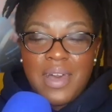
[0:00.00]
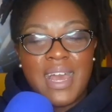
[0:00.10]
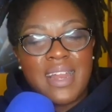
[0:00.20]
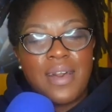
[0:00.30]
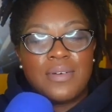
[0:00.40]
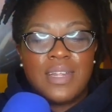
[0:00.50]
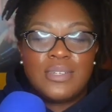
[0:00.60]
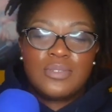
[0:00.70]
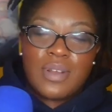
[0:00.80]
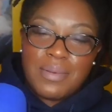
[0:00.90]
Go ahead on
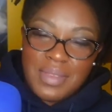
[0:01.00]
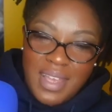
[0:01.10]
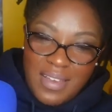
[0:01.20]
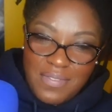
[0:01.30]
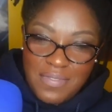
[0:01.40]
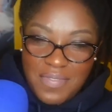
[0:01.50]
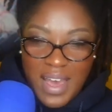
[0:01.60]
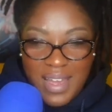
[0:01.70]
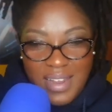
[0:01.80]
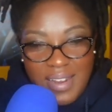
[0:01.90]
and drop that
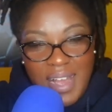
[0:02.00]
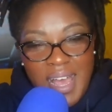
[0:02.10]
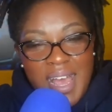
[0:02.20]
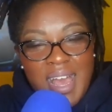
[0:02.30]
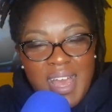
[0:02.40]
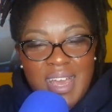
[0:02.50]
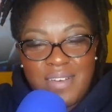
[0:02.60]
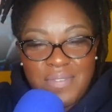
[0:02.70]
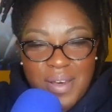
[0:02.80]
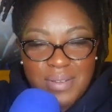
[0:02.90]
fire
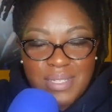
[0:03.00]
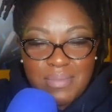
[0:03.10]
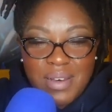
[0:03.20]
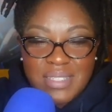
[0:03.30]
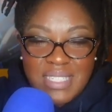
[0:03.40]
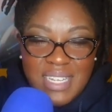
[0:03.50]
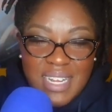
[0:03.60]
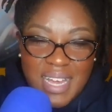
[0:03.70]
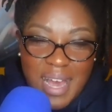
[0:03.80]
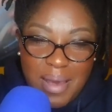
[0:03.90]
headphones emoji in
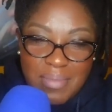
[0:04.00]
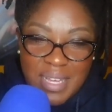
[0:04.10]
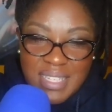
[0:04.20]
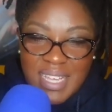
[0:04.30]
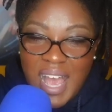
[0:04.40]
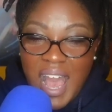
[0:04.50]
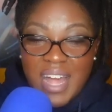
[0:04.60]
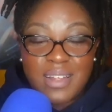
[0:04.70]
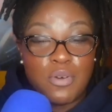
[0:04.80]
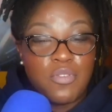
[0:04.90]
the comments.
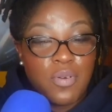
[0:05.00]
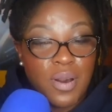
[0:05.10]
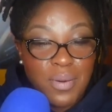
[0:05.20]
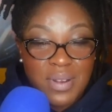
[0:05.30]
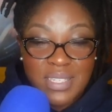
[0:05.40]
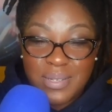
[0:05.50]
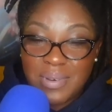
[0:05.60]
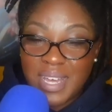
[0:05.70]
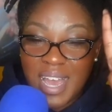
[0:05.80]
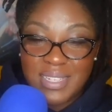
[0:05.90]
I look forward
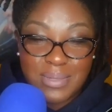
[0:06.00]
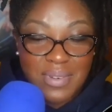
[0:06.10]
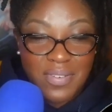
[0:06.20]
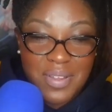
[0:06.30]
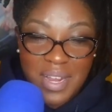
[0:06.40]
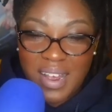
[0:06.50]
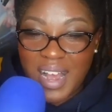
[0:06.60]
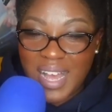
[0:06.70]
to engaging with you there.